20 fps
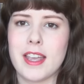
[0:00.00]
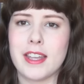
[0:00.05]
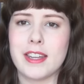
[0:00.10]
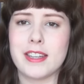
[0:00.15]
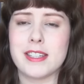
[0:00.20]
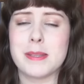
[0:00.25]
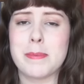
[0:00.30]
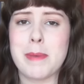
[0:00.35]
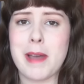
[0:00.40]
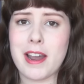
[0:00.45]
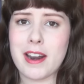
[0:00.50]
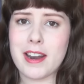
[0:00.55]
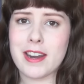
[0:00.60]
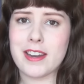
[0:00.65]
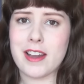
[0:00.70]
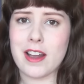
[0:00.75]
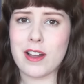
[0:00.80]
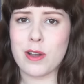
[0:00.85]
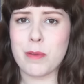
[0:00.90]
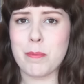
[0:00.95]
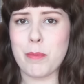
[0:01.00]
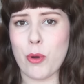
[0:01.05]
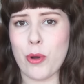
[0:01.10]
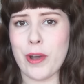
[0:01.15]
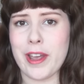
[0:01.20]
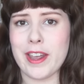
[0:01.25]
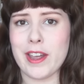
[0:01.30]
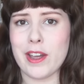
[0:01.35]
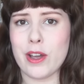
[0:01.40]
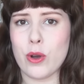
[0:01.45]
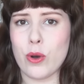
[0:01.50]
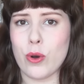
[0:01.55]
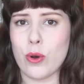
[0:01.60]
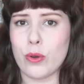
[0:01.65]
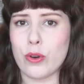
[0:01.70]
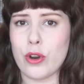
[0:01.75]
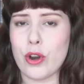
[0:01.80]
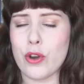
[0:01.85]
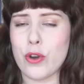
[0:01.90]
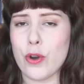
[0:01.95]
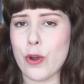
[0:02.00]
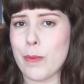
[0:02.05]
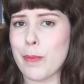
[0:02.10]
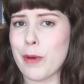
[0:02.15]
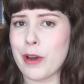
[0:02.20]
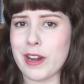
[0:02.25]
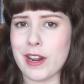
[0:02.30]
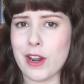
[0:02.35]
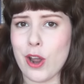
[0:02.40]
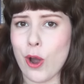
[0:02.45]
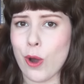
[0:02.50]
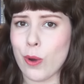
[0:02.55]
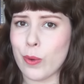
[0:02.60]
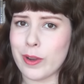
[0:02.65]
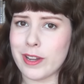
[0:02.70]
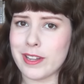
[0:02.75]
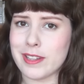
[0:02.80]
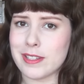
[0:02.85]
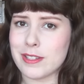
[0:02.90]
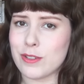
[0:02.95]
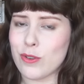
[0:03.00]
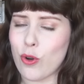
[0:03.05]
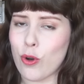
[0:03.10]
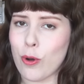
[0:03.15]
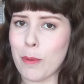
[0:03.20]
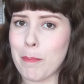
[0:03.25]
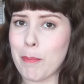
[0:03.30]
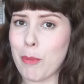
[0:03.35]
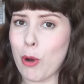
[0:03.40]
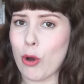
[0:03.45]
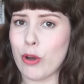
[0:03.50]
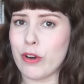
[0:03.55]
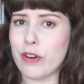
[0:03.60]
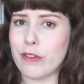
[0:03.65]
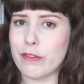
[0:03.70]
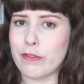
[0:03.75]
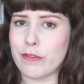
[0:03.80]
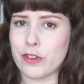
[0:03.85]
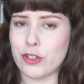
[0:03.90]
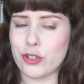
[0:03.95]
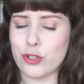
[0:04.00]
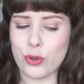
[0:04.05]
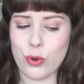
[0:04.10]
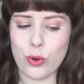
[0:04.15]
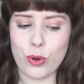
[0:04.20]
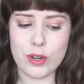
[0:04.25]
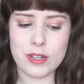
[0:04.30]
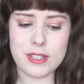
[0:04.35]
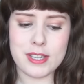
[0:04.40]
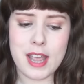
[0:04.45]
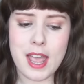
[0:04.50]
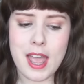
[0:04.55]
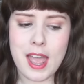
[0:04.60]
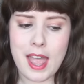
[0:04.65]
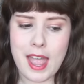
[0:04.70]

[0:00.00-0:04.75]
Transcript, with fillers: It is about a young boy called Nobody Owens, or Bod for short,